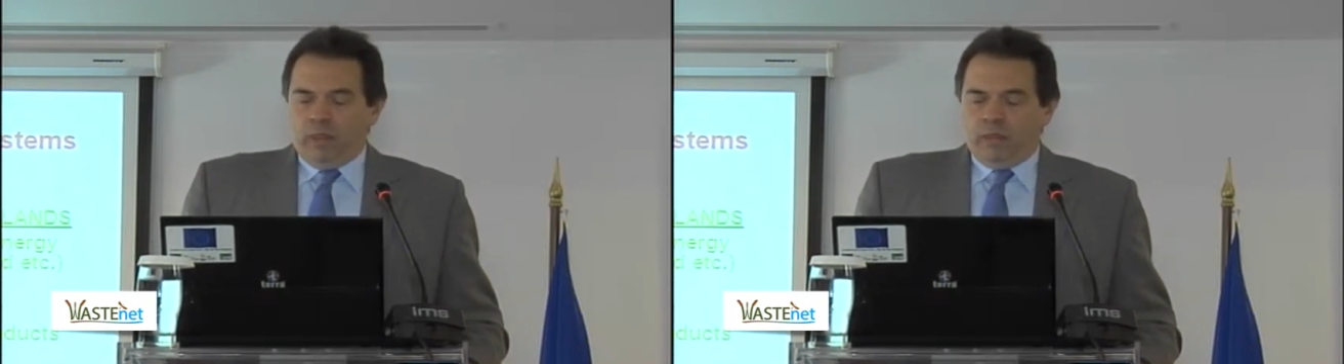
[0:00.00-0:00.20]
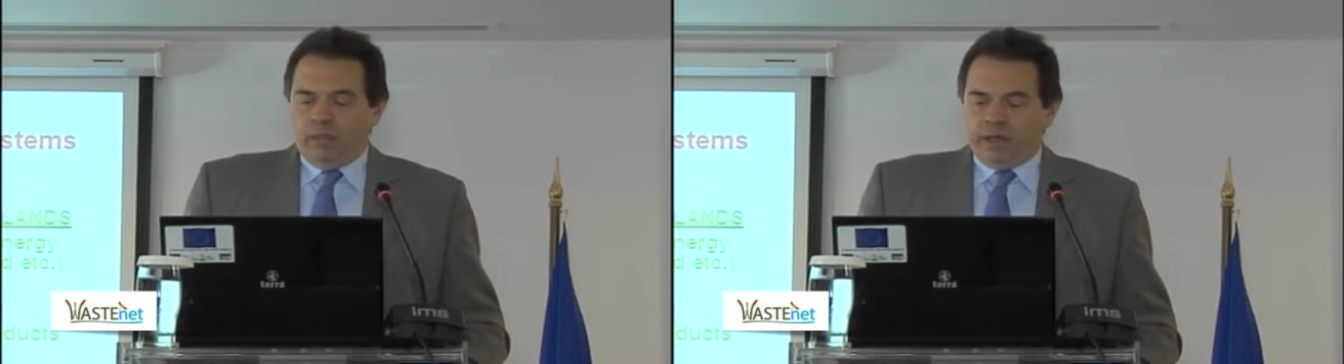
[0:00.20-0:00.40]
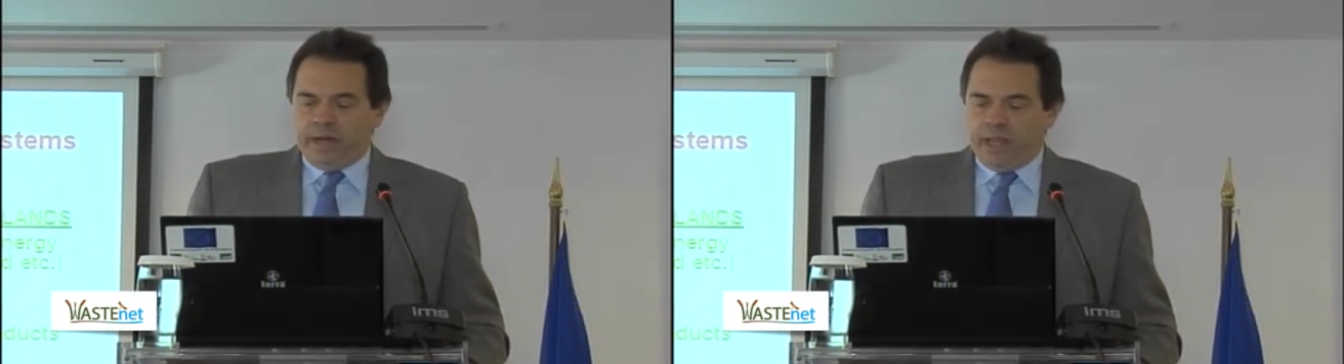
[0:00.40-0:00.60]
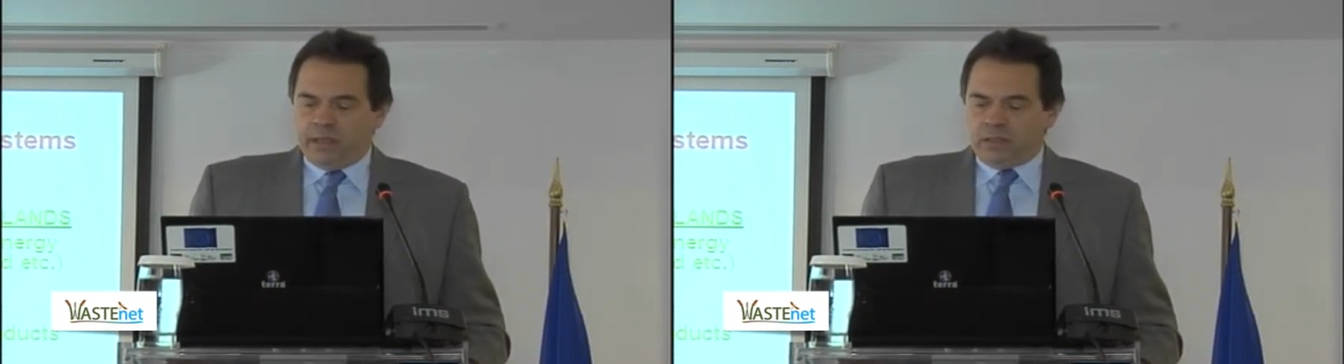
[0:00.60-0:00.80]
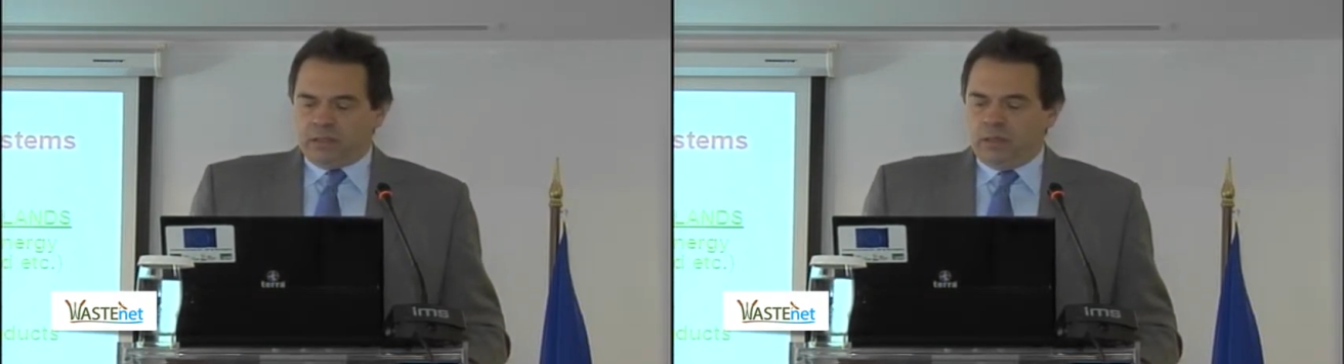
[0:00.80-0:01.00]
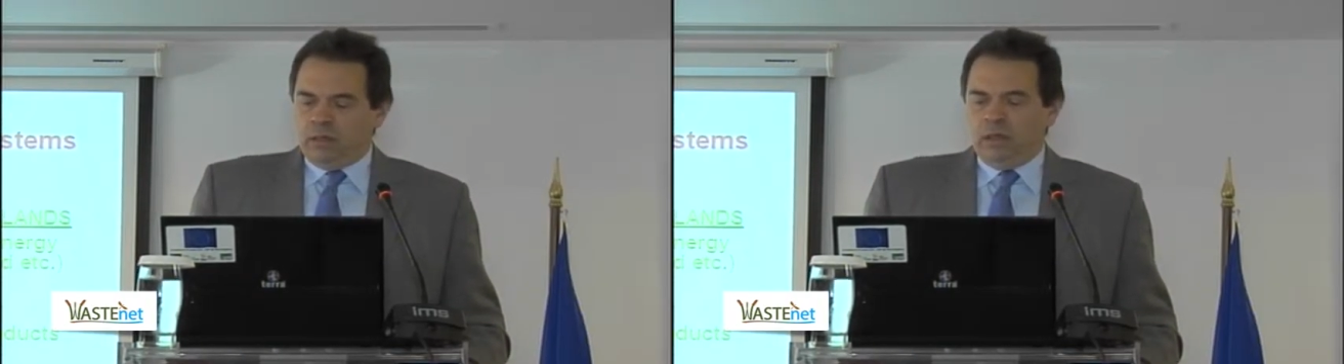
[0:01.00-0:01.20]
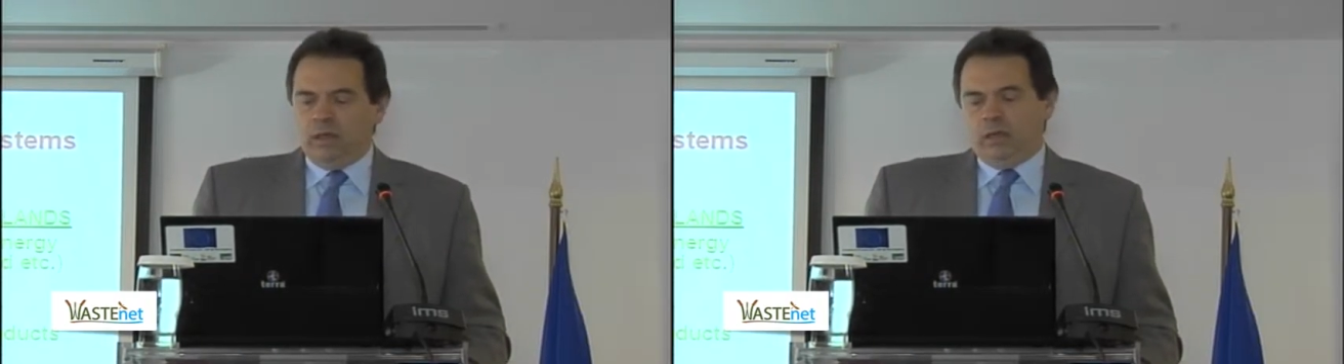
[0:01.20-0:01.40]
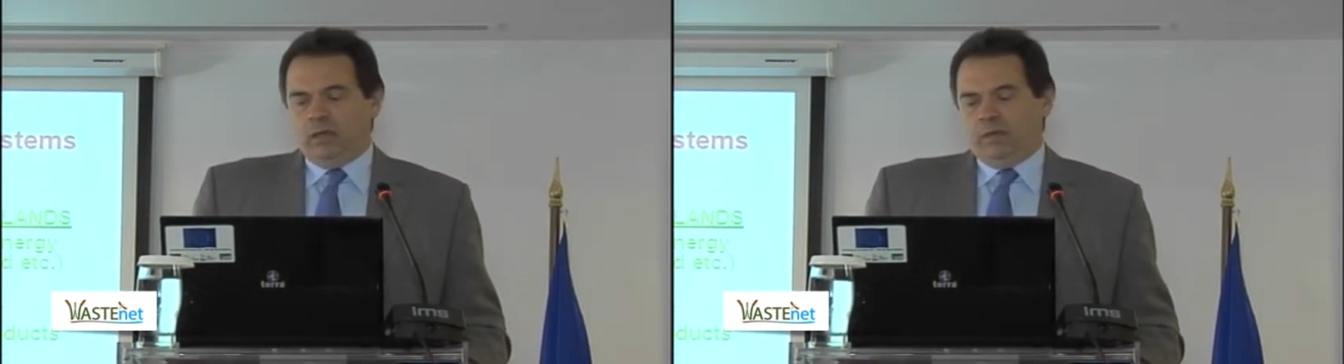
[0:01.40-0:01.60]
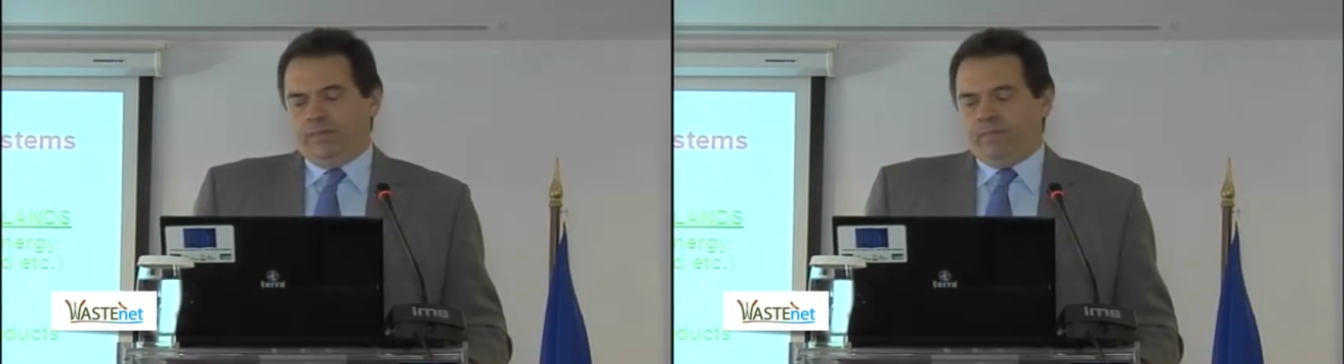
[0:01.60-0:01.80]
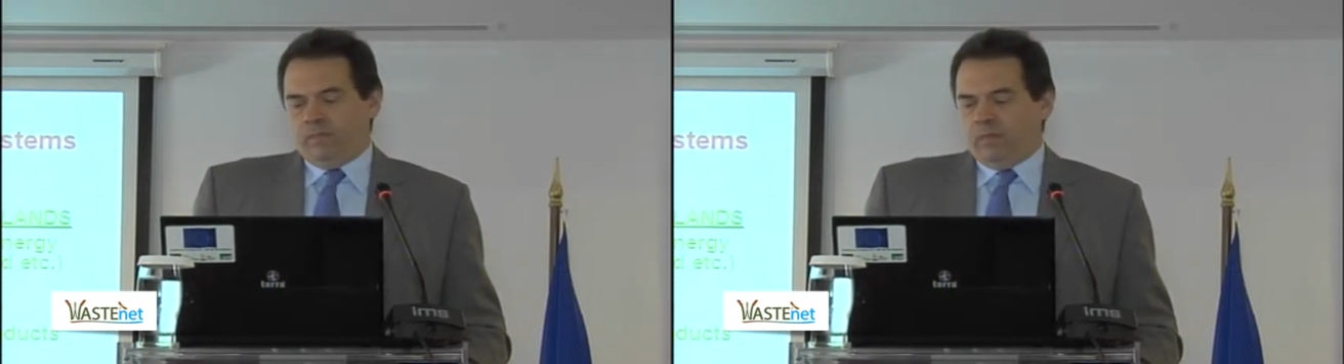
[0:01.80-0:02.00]
rates
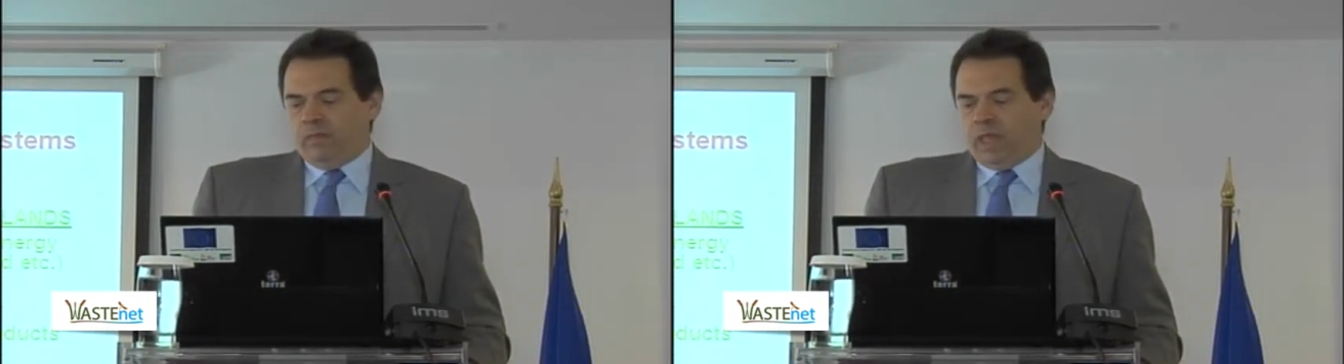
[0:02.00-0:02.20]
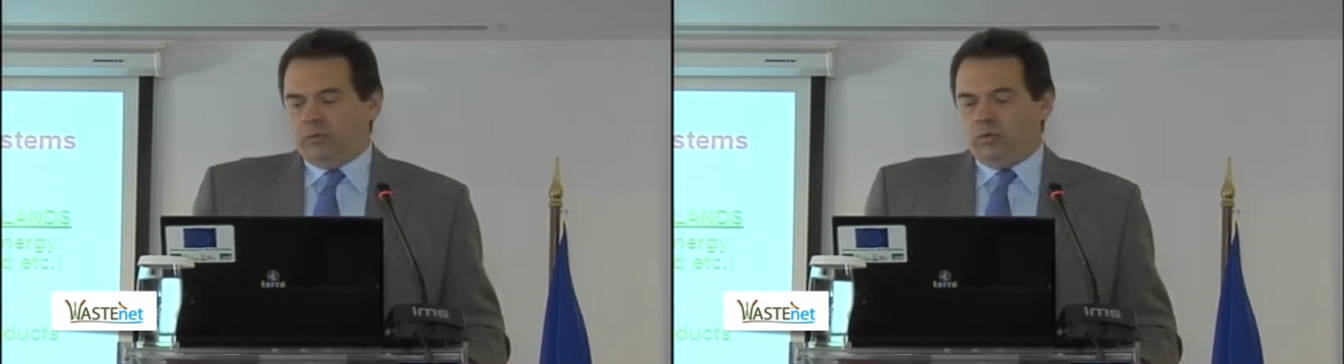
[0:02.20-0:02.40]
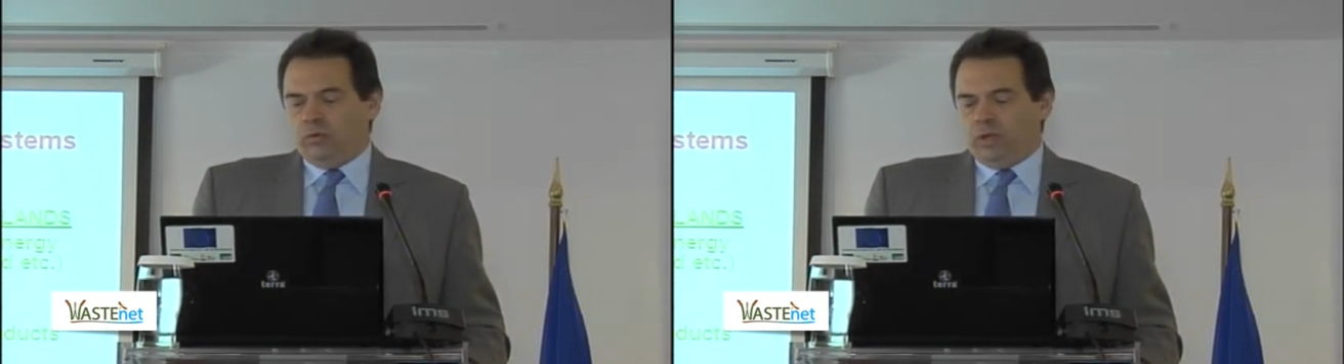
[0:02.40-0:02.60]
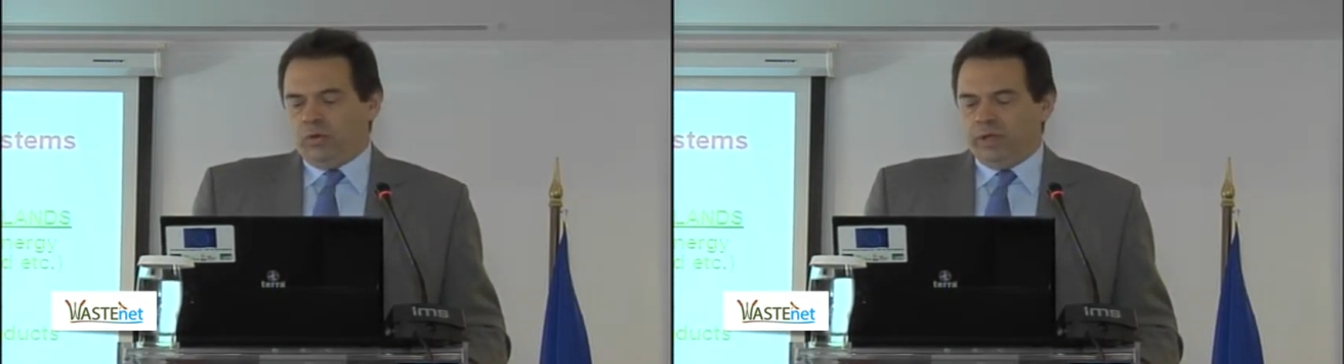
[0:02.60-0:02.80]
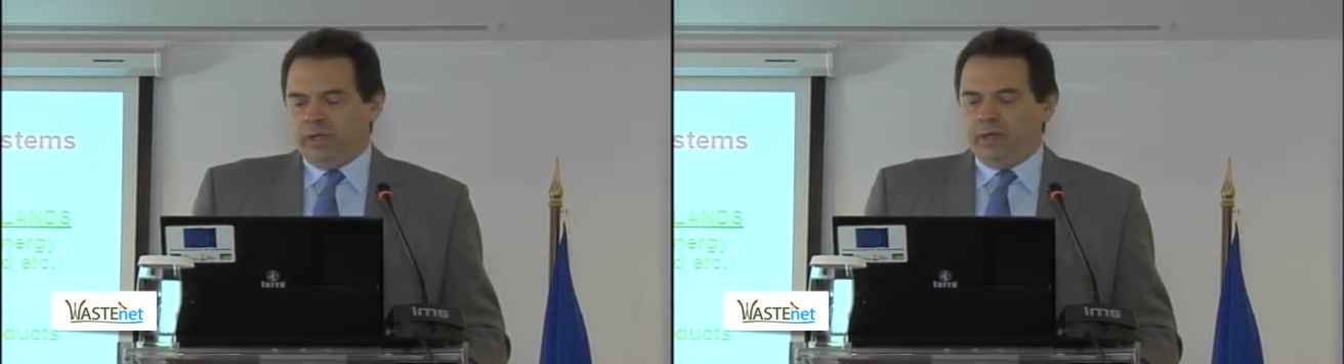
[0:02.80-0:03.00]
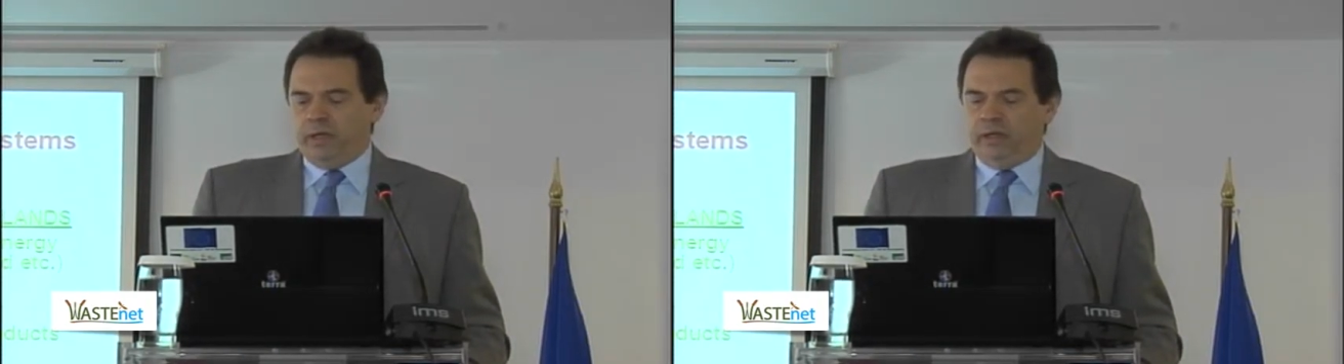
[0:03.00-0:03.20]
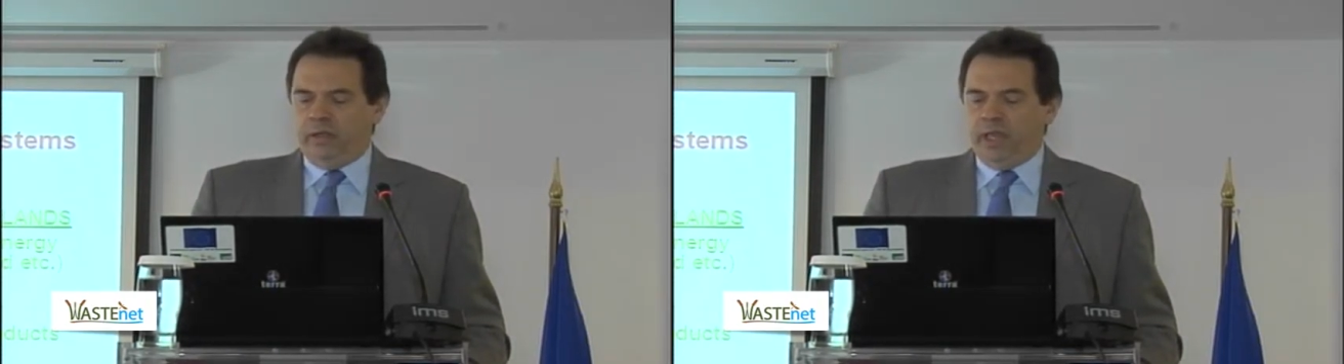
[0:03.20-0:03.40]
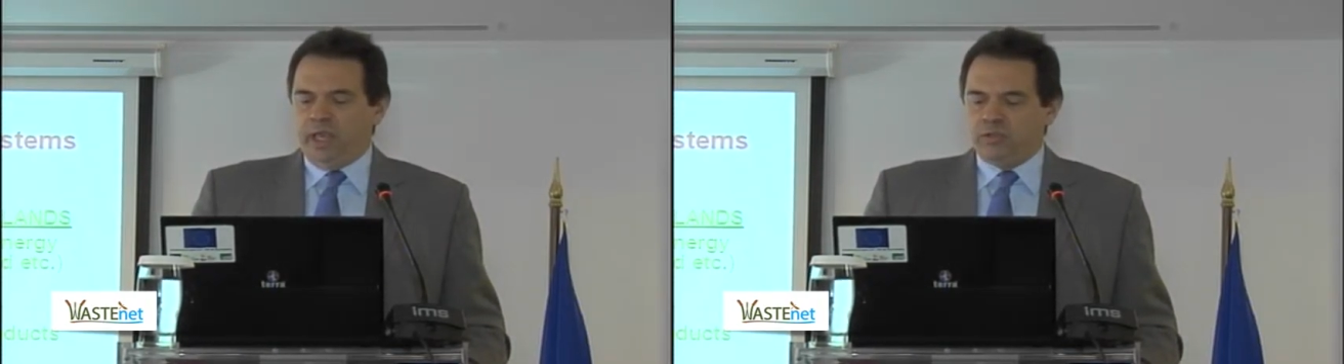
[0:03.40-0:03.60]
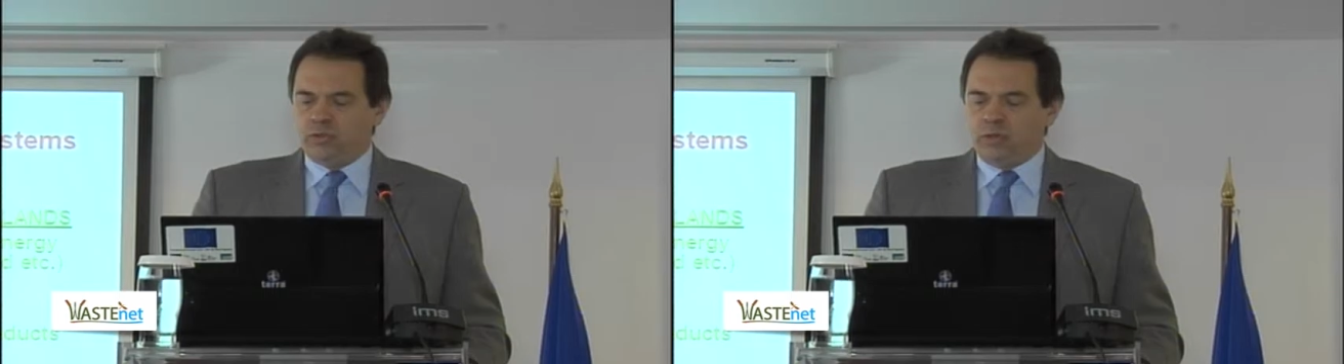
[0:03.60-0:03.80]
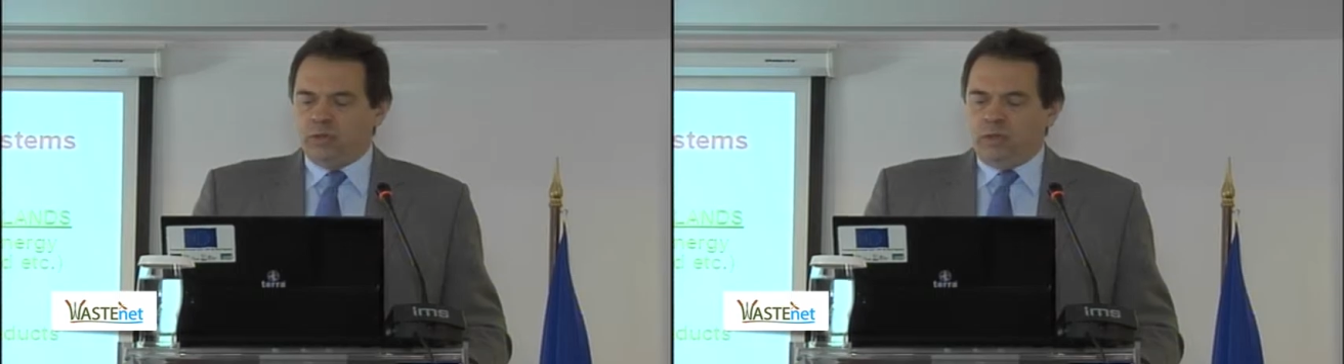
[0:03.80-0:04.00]
that would occur in nature.